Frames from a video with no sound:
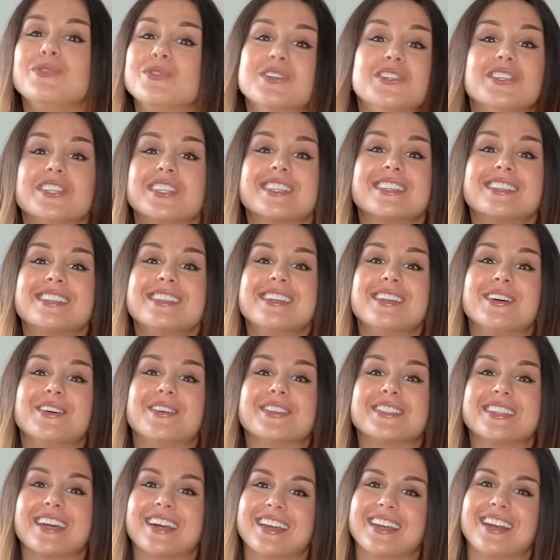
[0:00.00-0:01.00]
you could just, you know,
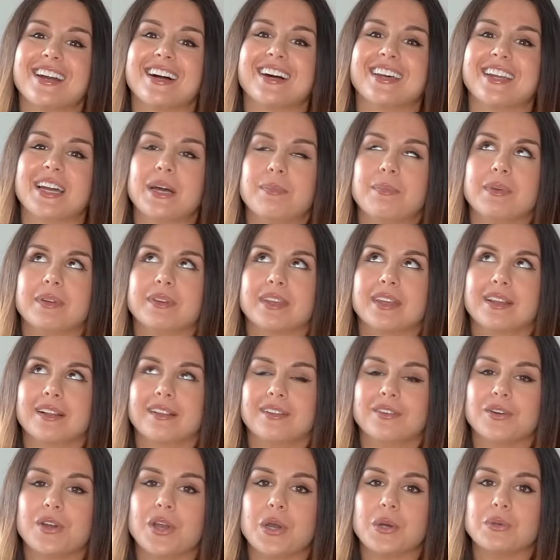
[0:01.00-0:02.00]
tuck it on up and get a
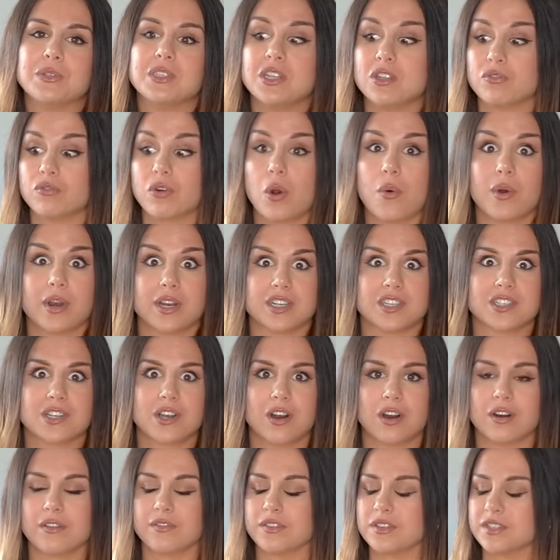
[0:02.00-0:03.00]
little cozy, throw on a
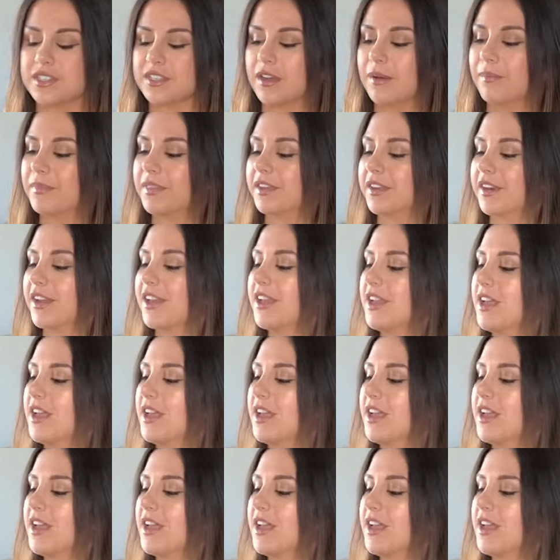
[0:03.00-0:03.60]
scarf or something.